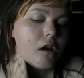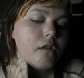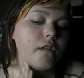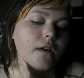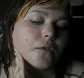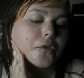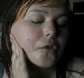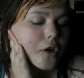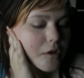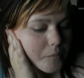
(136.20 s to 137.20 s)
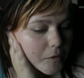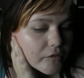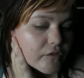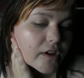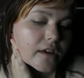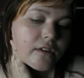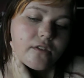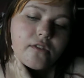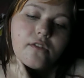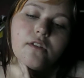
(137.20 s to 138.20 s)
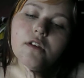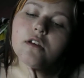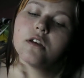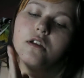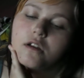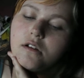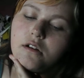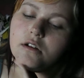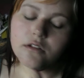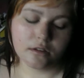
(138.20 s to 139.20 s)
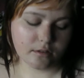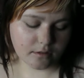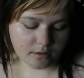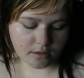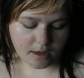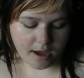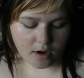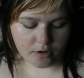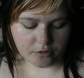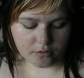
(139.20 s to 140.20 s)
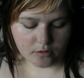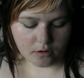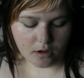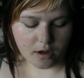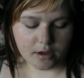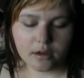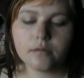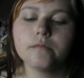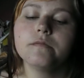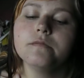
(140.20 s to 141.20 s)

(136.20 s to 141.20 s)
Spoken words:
around the side of my face, because that I do not like.